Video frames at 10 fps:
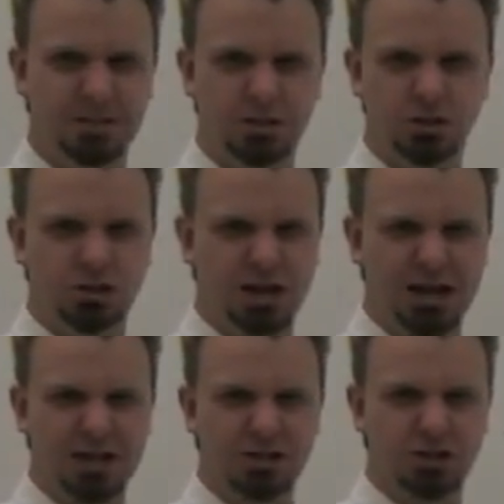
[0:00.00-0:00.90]

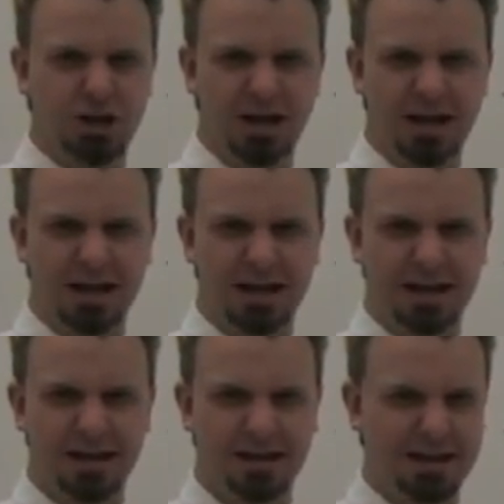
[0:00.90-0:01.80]

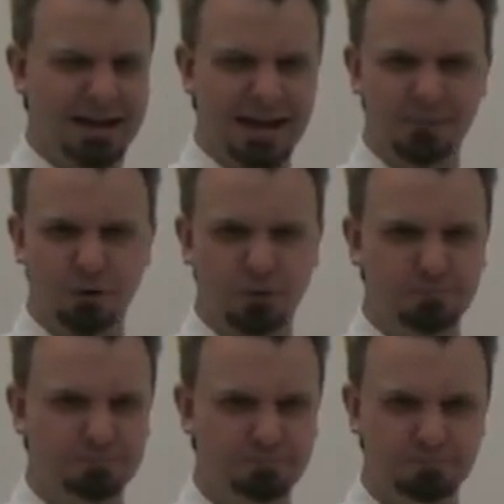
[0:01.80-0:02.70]
J.J.
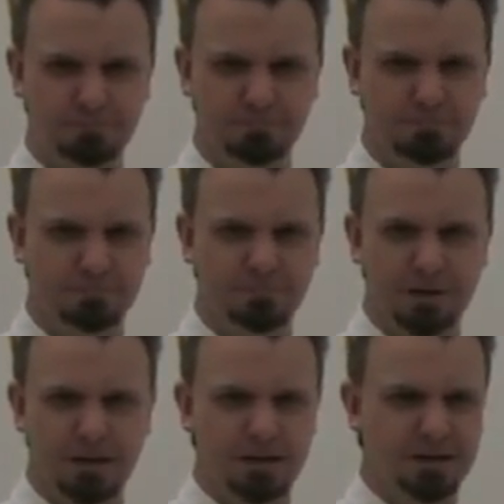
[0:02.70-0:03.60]
Abram.
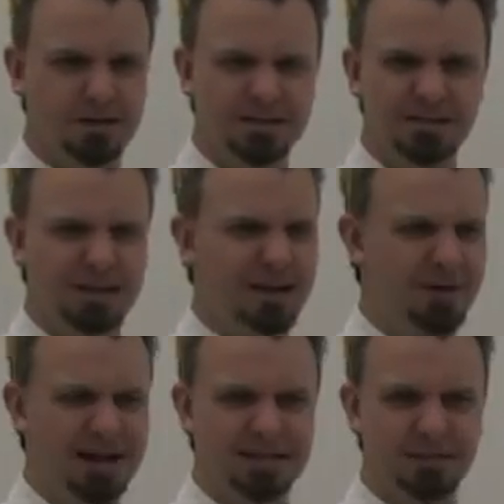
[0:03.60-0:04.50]
Something
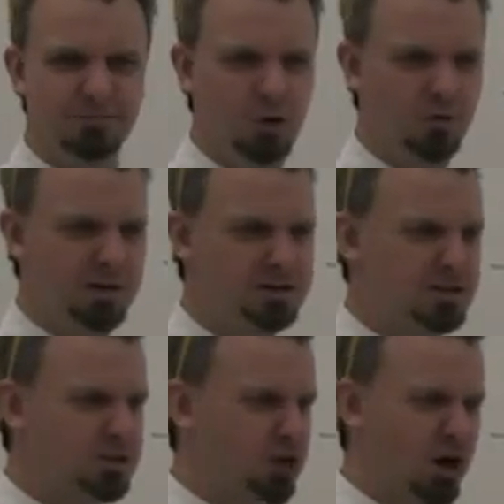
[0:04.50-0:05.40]
about some movie,
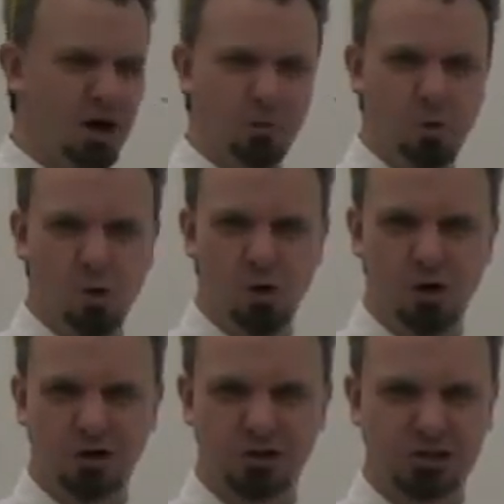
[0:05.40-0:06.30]
Star
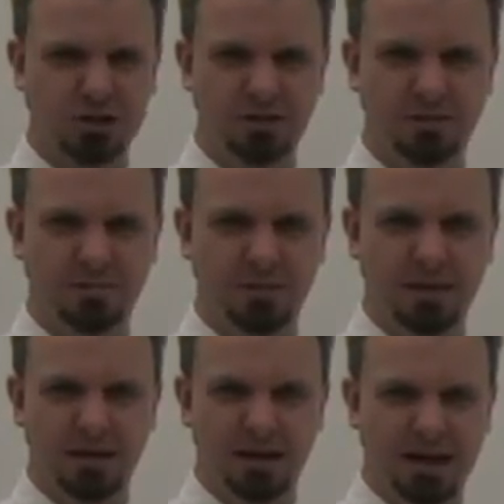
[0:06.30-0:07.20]
Wars,
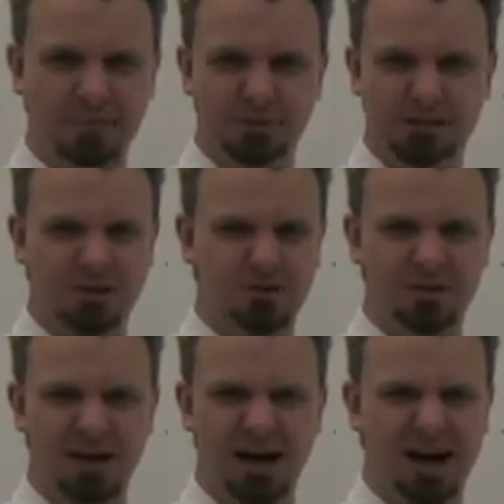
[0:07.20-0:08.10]

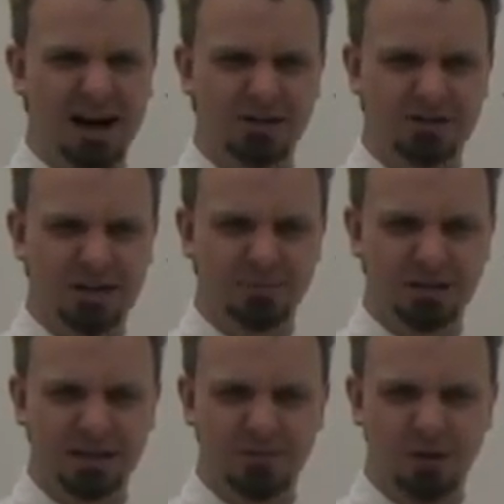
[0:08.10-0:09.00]
Episode 9 or
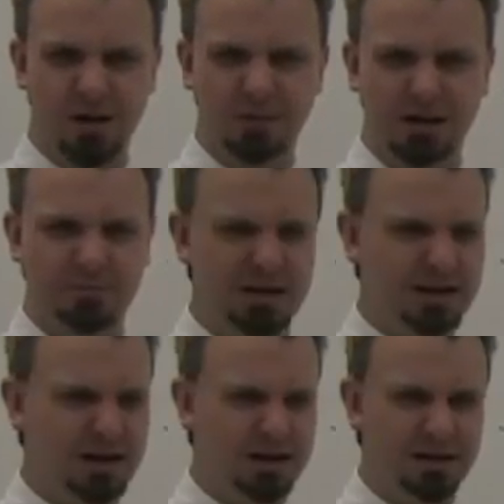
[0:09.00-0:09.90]
something they want me to
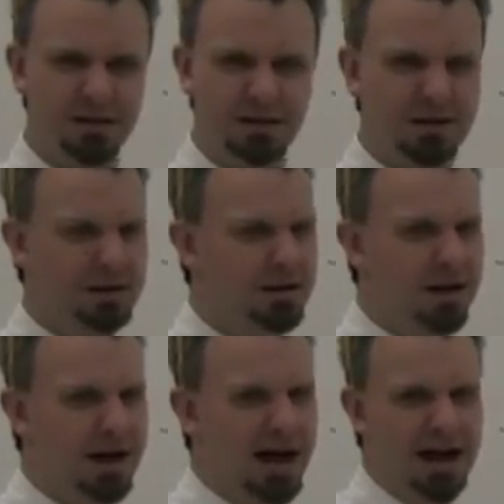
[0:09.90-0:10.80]
be in.
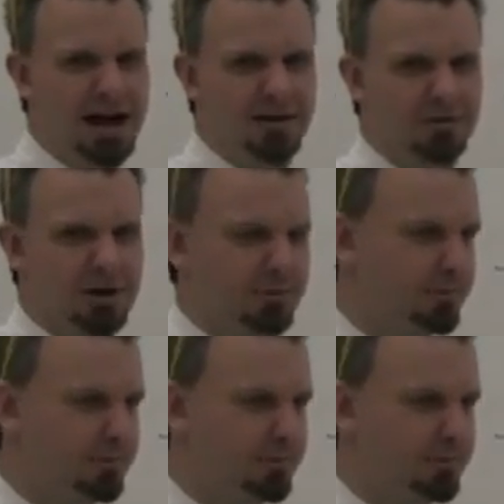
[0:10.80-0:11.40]
I don't know.